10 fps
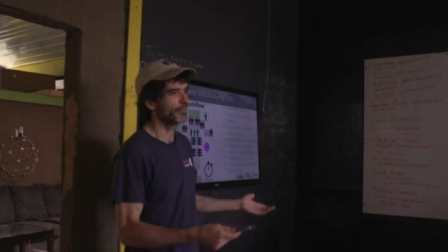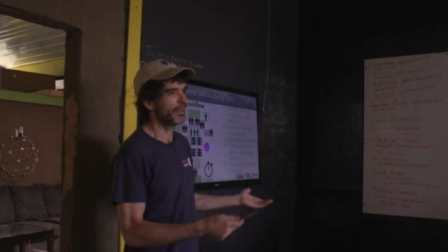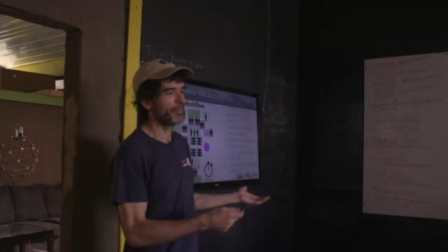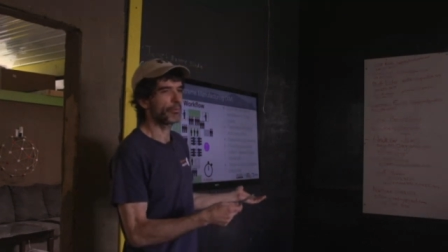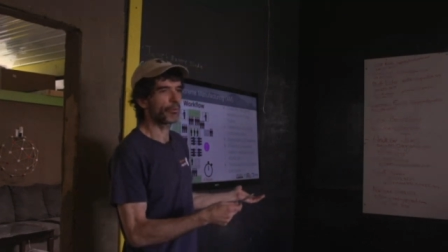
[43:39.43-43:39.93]

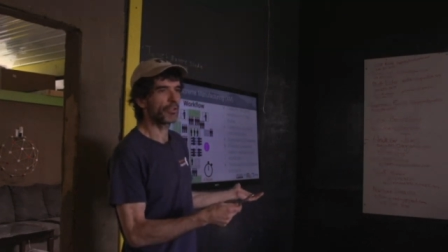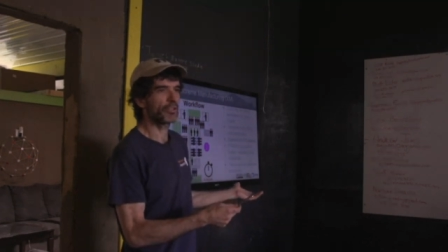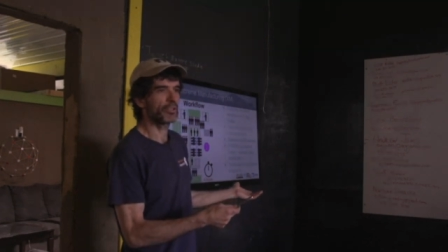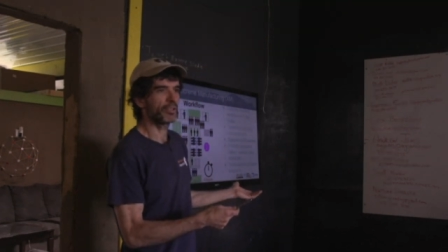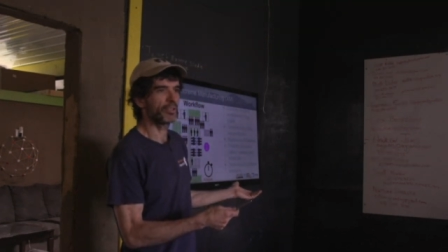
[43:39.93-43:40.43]
maybe we
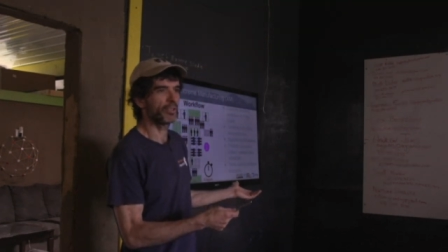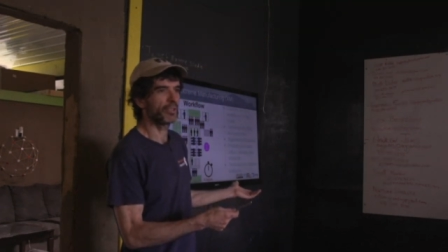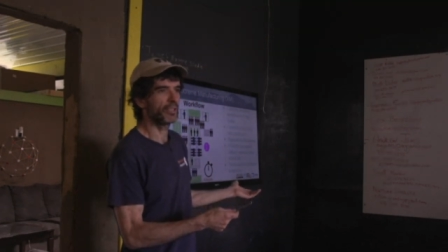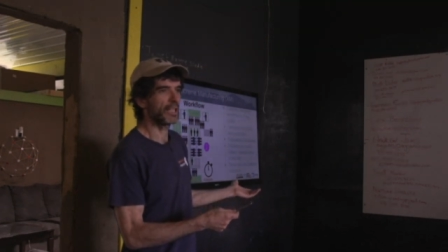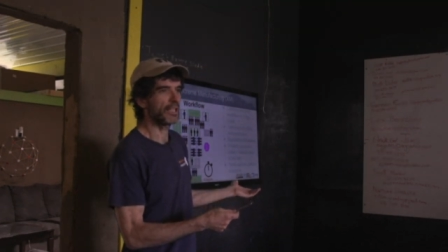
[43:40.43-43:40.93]
weren't
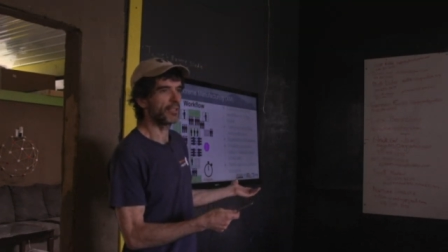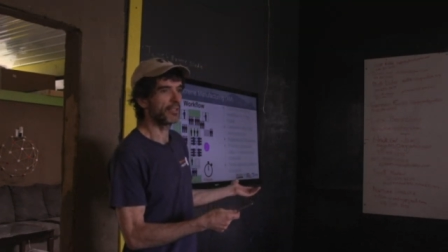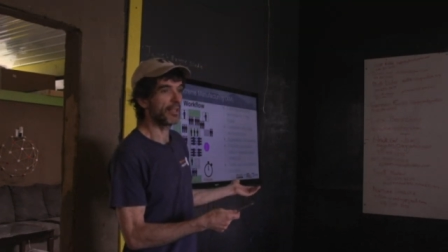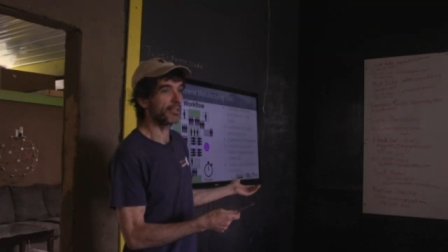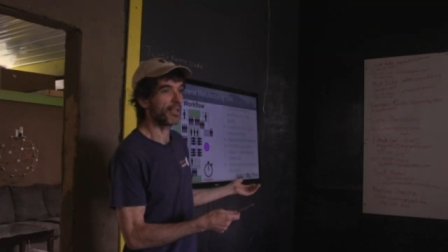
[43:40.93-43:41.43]
enlightened
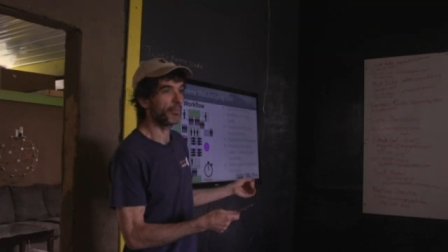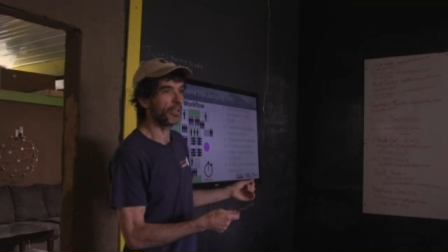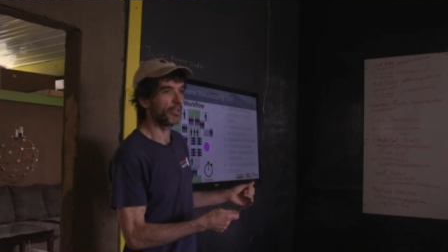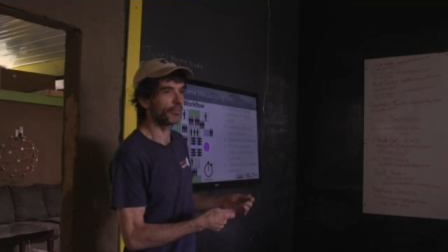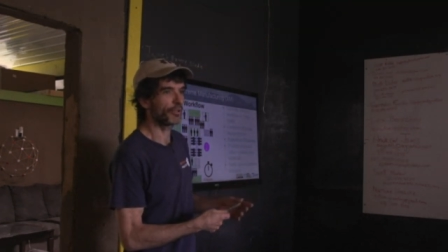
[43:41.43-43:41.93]
at that time
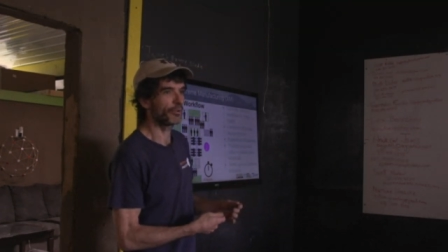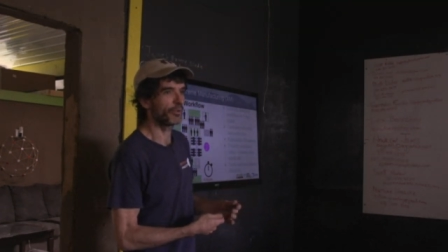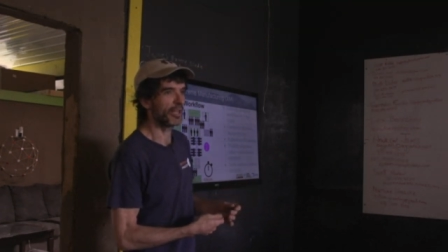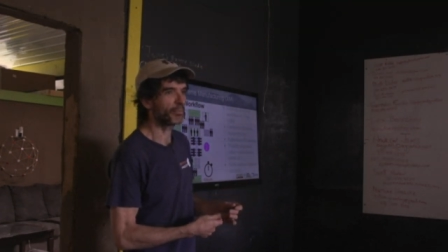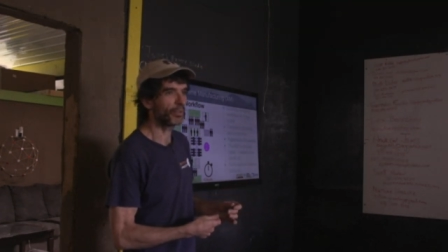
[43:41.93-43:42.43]
enough to
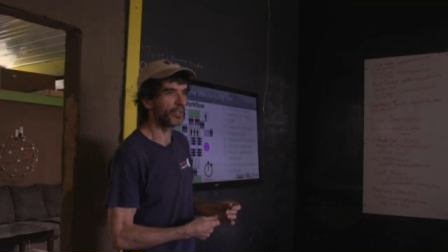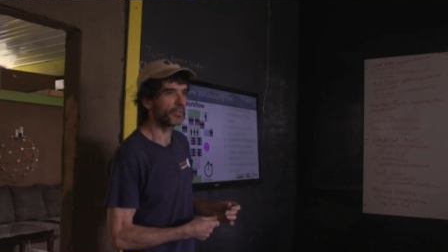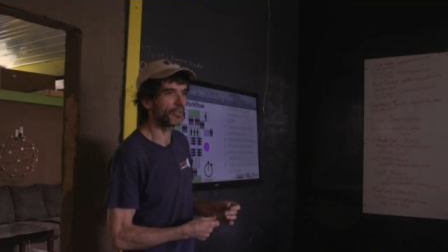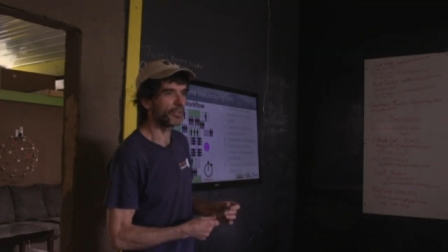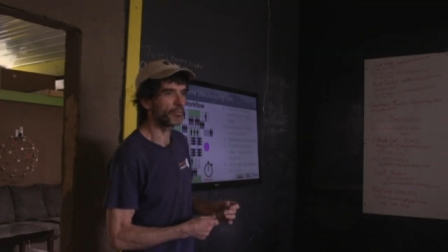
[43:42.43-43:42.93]
not
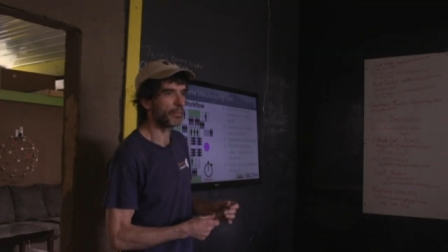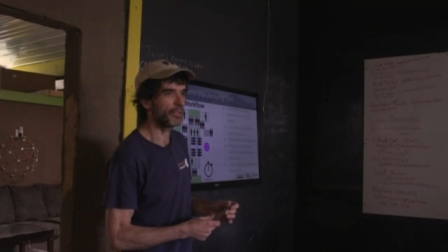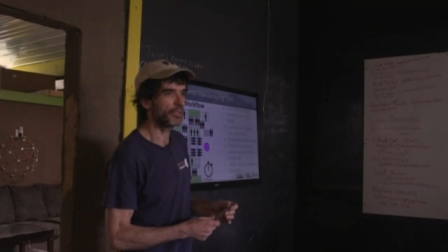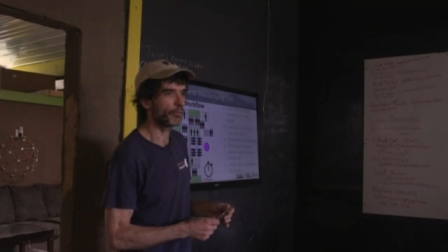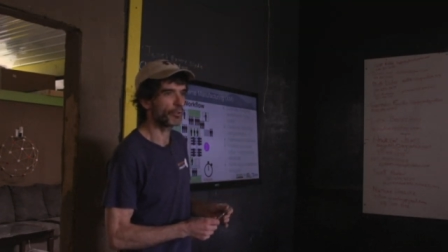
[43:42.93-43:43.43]
plunder, and
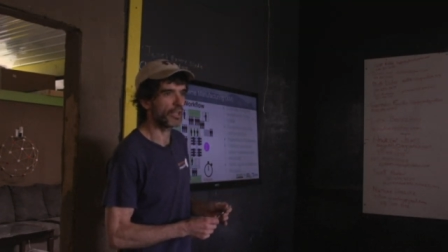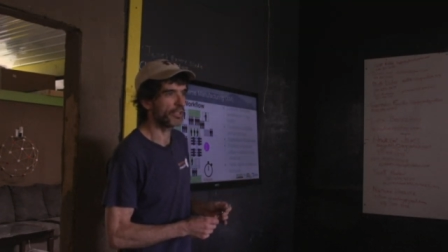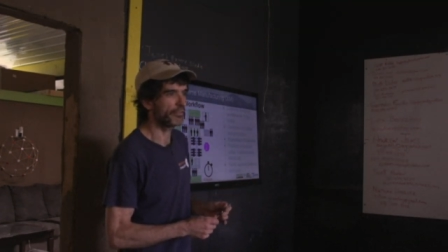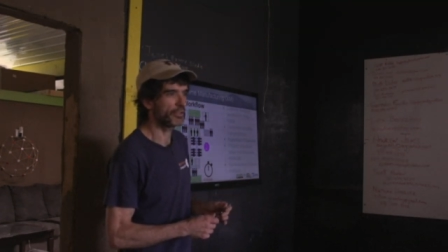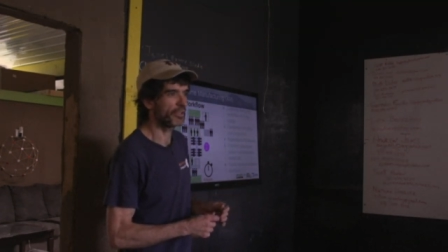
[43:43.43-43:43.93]
maybe we're
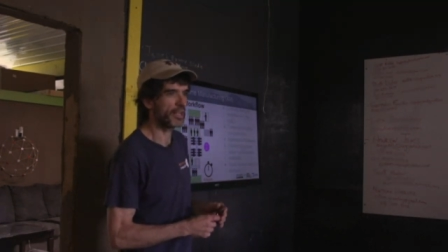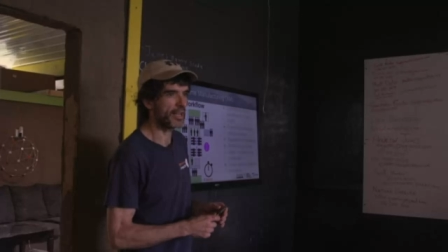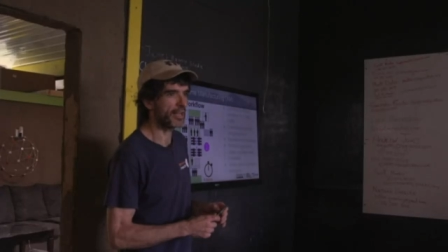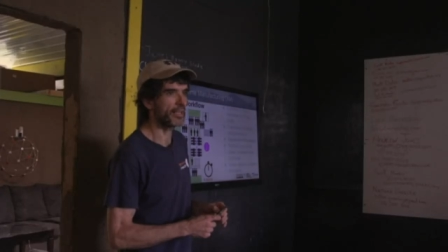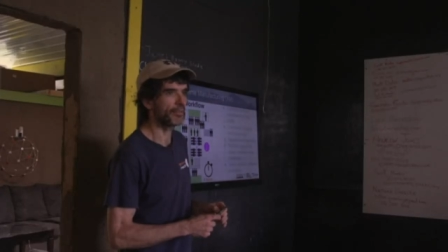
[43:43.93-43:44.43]
not even
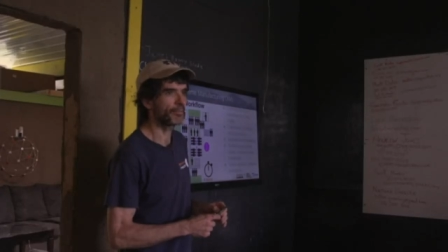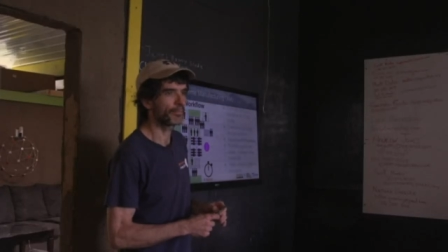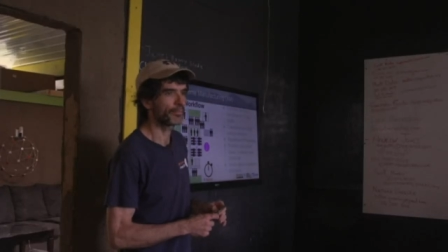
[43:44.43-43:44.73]
today.